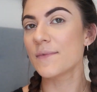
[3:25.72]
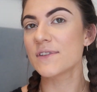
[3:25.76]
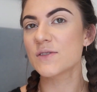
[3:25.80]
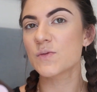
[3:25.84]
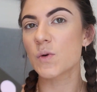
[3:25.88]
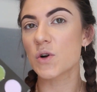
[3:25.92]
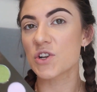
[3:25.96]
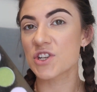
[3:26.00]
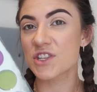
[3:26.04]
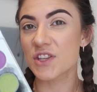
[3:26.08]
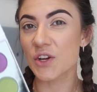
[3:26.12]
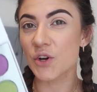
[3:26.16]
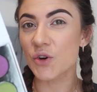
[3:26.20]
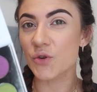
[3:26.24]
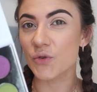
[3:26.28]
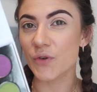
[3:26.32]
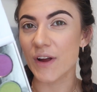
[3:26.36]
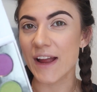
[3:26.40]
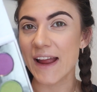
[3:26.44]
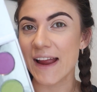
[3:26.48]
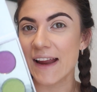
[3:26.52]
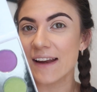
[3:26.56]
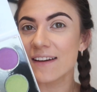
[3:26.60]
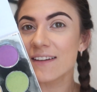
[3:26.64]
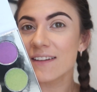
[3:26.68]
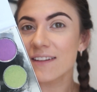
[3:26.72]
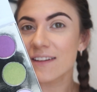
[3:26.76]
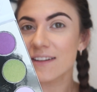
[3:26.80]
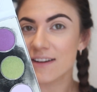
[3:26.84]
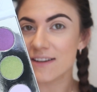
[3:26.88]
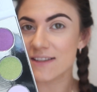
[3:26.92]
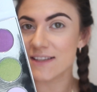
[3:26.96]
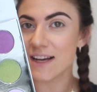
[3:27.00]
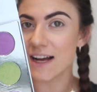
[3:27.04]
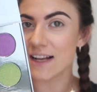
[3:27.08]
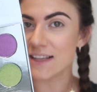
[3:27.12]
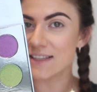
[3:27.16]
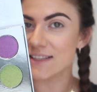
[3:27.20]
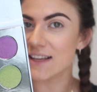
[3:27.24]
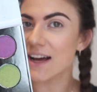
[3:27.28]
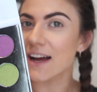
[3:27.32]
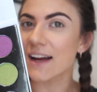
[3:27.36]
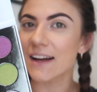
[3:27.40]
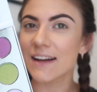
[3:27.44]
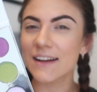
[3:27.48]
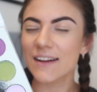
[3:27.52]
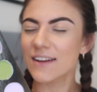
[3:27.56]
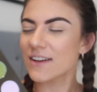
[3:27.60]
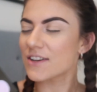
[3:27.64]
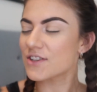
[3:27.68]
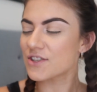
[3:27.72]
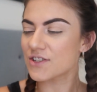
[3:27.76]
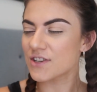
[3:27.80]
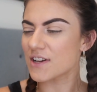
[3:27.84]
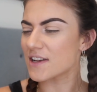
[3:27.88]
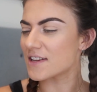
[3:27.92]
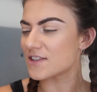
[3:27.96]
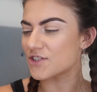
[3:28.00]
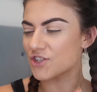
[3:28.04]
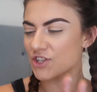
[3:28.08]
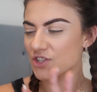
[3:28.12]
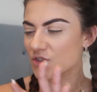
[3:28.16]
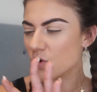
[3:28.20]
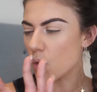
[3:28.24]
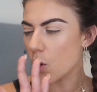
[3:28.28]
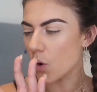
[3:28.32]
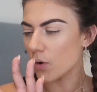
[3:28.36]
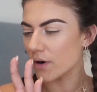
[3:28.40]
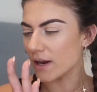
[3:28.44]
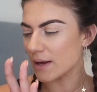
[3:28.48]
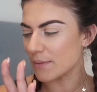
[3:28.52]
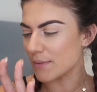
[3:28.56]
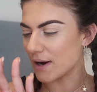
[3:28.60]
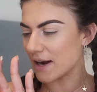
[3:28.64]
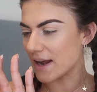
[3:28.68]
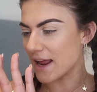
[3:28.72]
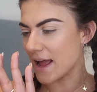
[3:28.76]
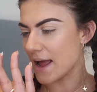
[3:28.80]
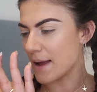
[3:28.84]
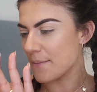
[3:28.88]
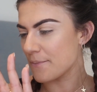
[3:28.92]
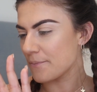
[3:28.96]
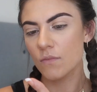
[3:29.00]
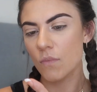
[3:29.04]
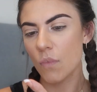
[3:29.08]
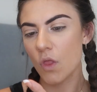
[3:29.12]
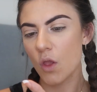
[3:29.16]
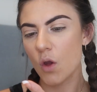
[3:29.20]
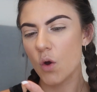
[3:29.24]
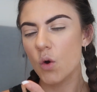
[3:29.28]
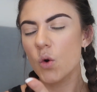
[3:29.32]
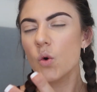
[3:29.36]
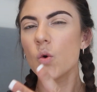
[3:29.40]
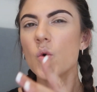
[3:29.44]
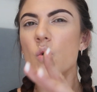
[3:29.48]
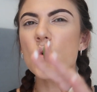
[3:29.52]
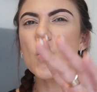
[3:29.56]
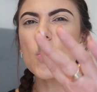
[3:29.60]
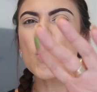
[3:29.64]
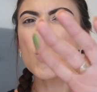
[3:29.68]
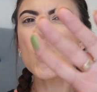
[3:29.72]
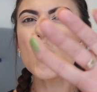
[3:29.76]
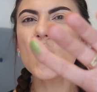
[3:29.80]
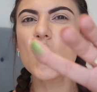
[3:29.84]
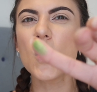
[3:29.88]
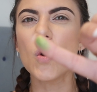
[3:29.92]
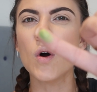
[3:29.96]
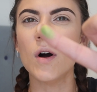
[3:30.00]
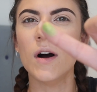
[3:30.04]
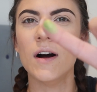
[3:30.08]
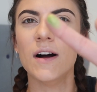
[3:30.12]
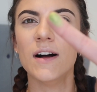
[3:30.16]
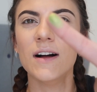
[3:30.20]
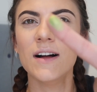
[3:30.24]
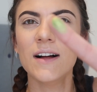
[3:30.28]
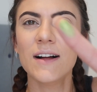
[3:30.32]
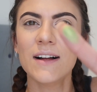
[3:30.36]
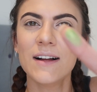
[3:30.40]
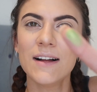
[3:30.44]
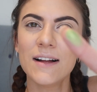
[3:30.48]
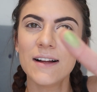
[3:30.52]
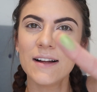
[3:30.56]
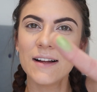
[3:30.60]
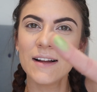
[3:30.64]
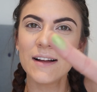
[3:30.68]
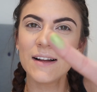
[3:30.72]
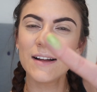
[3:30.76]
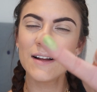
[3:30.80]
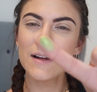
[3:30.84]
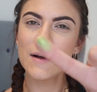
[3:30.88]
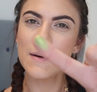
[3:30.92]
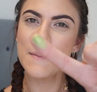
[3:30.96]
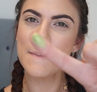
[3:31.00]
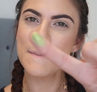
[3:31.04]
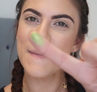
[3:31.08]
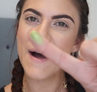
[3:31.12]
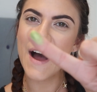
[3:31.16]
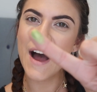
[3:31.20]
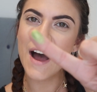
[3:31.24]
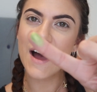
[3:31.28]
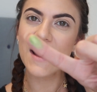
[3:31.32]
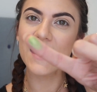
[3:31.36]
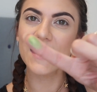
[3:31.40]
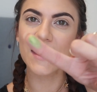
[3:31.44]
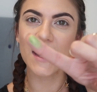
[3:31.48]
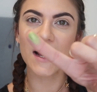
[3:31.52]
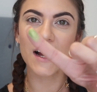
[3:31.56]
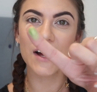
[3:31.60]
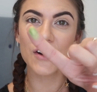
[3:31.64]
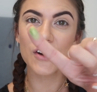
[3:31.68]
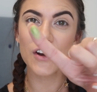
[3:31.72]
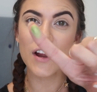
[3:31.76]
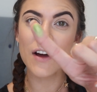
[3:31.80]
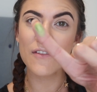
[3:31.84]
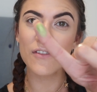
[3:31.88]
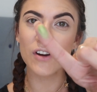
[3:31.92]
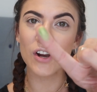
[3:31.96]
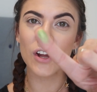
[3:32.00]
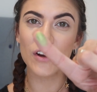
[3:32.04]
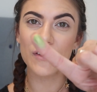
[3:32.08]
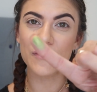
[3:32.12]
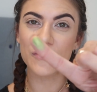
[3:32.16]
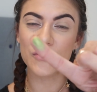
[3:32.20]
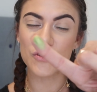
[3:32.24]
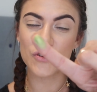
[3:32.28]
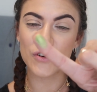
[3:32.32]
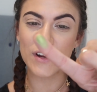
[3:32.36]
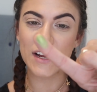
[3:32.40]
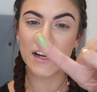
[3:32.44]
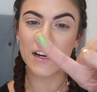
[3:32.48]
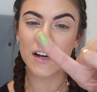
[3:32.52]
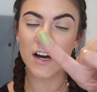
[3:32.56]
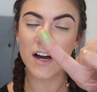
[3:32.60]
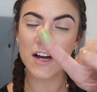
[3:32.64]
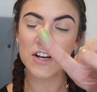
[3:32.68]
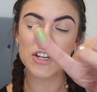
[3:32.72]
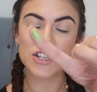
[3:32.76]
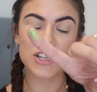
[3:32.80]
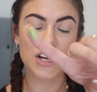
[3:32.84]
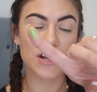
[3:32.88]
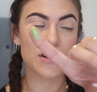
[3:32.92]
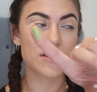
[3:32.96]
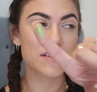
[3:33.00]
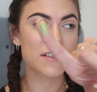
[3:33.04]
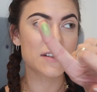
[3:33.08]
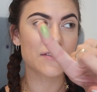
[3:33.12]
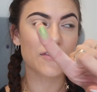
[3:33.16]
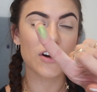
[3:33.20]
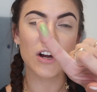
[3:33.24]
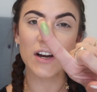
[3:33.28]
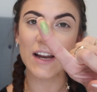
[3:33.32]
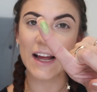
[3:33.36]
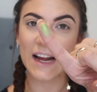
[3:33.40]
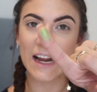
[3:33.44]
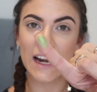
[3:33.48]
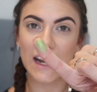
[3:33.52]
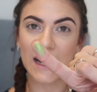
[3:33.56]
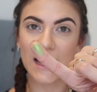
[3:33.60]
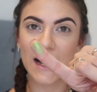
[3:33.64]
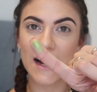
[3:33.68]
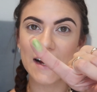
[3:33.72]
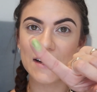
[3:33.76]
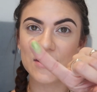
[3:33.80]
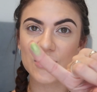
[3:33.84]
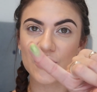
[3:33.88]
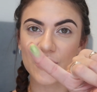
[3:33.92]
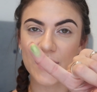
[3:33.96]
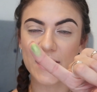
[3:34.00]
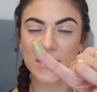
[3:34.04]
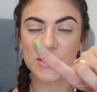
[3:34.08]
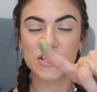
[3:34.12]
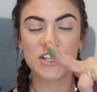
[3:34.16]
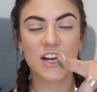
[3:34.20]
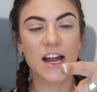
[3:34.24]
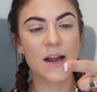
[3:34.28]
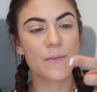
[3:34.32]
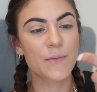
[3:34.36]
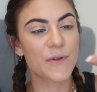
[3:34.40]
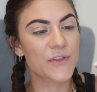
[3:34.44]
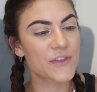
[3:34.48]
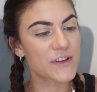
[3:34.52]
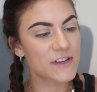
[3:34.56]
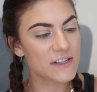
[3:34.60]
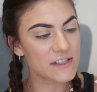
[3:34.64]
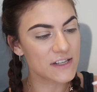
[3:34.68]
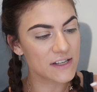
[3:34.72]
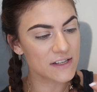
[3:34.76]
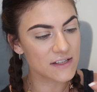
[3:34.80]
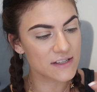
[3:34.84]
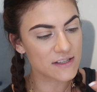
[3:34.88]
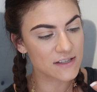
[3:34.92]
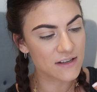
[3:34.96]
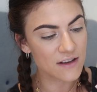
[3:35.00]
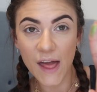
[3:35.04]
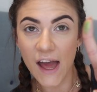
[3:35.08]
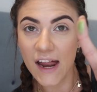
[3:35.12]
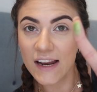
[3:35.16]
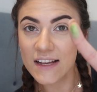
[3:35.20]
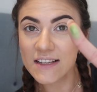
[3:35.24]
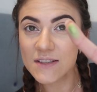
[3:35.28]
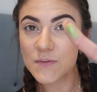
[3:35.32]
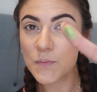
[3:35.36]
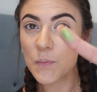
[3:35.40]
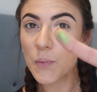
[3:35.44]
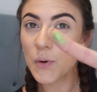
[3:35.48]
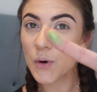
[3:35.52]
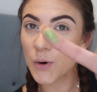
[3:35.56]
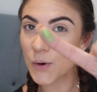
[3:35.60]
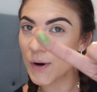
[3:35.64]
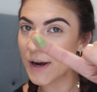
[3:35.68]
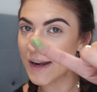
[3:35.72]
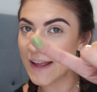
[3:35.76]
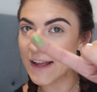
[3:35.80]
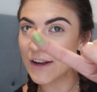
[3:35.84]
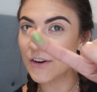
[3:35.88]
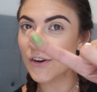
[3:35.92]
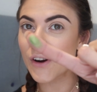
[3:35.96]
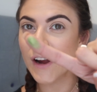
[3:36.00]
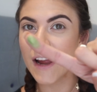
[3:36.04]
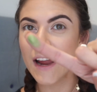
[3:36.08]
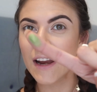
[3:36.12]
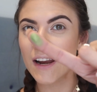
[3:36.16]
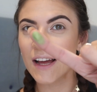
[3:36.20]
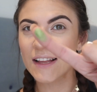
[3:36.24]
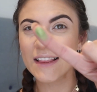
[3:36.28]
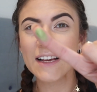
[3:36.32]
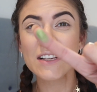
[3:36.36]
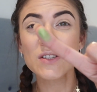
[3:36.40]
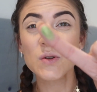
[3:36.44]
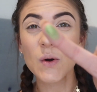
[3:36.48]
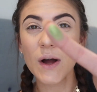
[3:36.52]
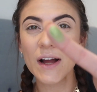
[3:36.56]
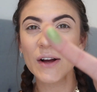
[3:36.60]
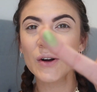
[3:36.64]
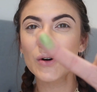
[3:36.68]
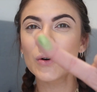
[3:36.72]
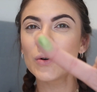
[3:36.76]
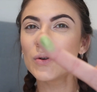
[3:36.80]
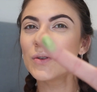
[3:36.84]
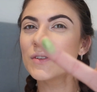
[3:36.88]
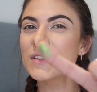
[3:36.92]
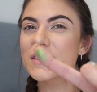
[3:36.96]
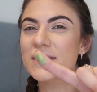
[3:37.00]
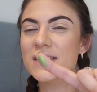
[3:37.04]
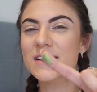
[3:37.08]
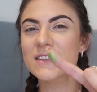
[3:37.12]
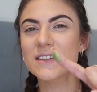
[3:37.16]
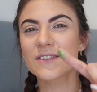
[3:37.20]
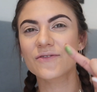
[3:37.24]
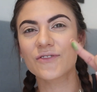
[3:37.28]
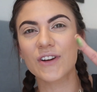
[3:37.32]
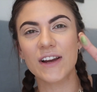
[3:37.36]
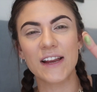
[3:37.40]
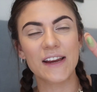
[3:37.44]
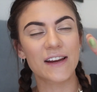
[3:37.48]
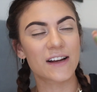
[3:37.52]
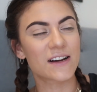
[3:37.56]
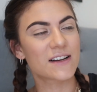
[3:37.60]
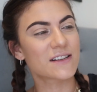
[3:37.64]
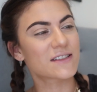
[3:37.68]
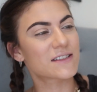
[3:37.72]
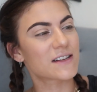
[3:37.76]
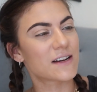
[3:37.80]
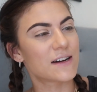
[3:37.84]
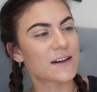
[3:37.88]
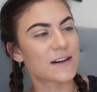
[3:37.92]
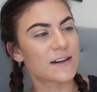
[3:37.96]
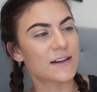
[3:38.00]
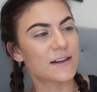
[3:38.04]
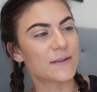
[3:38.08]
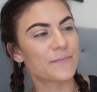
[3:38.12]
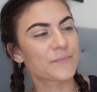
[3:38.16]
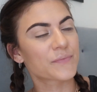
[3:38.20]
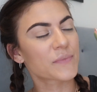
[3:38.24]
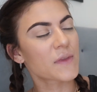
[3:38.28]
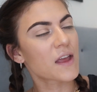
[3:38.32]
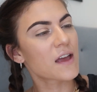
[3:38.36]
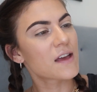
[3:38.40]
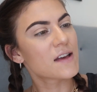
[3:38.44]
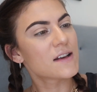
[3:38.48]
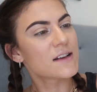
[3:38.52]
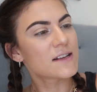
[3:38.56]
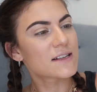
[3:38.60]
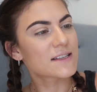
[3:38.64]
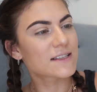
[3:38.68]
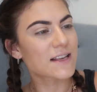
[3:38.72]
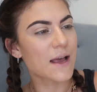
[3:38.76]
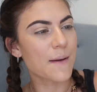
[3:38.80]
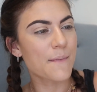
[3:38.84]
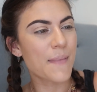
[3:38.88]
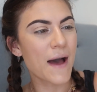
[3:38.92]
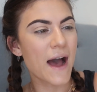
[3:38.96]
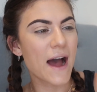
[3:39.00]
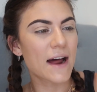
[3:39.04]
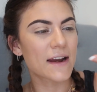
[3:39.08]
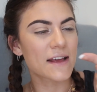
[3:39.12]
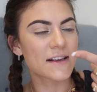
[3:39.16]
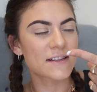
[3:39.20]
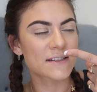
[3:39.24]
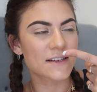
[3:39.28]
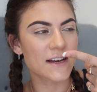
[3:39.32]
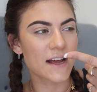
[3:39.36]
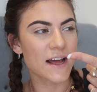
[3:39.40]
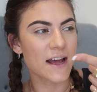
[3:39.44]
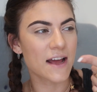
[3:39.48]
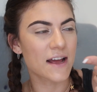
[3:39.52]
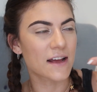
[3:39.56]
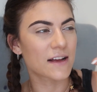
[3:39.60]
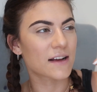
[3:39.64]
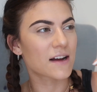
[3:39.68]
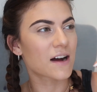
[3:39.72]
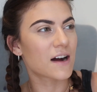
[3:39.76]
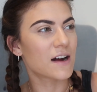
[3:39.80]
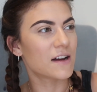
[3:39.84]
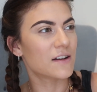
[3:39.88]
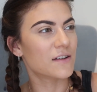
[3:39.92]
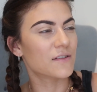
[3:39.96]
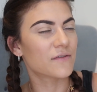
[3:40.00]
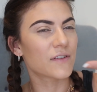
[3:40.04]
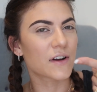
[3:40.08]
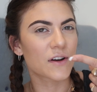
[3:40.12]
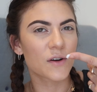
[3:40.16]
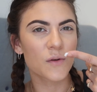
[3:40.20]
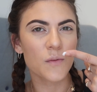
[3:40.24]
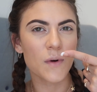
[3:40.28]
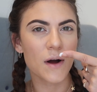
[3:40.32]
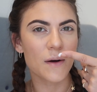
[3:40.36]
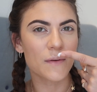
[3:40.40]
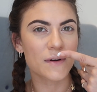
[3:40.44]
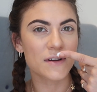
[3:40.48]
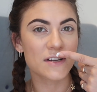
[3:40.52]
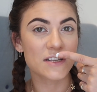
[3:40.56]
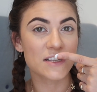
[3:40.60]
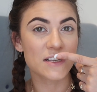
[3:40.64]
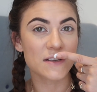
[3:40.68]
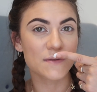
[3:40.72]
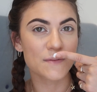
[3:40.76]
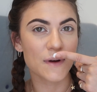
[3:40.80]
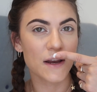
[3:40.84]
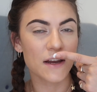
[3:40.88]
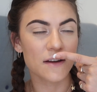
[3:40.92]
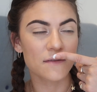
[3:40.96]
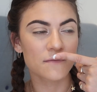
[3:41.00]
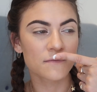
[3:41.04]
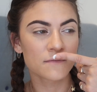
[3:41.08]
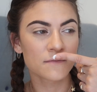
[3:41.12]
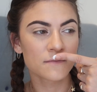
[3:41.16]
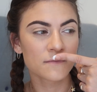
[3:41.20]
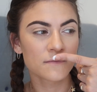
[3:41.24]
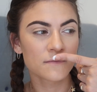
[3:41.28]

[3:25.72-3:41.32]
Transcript: I'm gonna swatch the green, because that's like, it's just calling my name. Ooh, man, like I don't have a lot of green eyeshadows. I've got like a light green shade, but this is, that is pretty green. Like that's quite cool. This is a really nice uh, St. Patty's Day kind of, I don't know why I want to smell it.